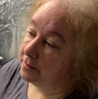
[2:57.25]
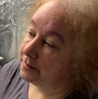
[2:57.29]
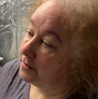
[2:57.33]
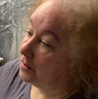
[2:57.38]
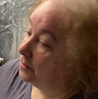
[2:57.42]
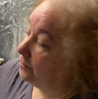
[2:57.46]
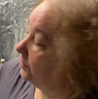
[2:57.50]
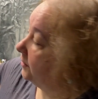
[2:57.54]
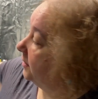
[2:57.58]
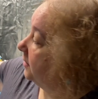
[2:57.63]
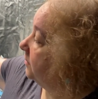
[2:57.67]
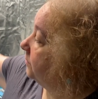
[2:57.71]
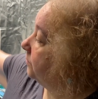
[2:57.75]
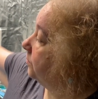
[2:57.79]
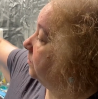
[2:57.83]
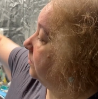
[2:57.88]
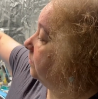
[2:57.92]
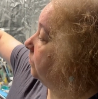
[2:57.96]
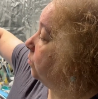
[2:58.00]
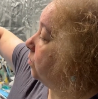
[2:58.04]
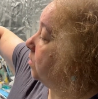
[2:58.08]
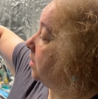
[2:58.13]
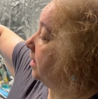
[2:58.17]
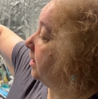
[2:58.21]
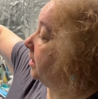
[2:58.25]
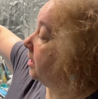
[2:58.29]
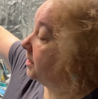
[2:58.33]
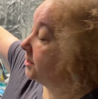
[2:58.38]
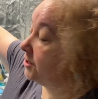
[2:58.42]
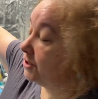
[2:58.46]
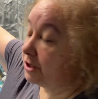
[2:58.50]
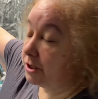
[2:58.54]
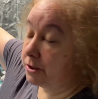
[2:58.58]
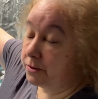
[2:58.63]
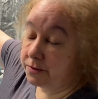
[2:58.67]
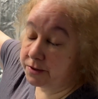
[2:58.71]
So this was why I
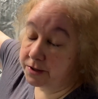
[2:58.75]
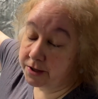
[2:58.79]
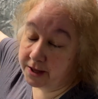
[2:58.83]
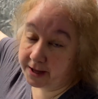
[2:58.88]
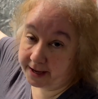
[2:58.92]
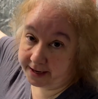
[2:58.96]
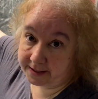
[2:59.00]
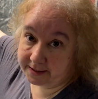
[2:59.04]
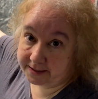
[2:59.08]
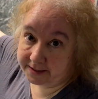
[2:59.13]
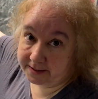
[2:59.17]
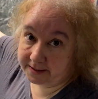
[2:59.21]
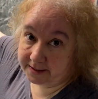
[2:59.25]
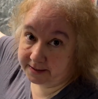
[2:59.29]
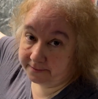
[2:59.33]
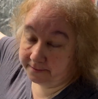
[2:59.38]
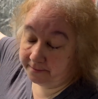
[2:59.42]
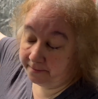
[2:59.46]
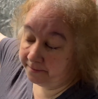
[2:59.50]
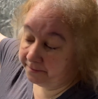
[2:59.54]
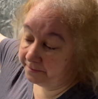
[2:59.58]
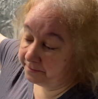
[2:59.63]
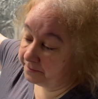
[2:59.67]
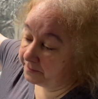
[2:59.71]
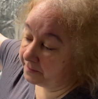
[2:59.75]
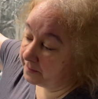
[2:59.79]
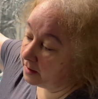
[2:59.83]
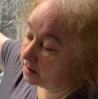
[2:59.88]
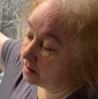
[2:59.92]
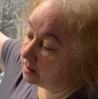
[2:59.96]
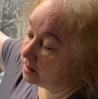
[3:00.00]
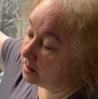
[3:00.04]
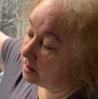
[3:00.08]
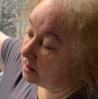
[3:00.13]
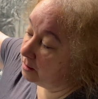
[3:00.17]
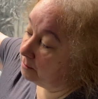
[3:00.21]
chose this.
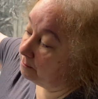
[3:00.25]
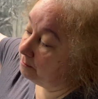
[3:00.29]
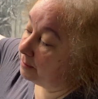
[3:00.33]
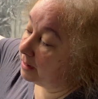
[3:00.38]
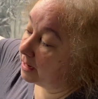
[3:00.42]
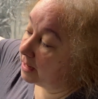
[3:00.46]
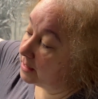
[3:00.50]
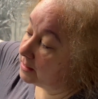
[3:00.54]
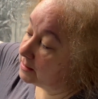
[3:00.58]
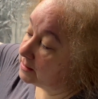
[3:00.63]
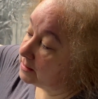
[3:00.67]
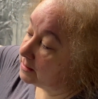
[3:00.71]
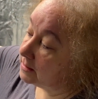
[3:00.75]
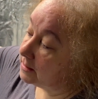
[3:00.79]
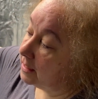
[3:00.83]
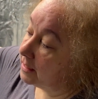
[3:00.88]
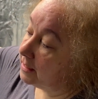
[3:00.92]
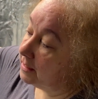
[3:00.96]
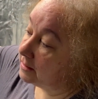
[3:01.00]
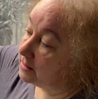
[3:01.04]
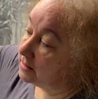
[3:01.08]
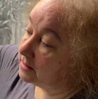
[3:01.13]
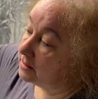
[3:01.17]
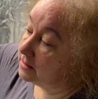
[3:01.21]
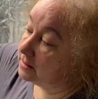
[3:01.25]
Plus, it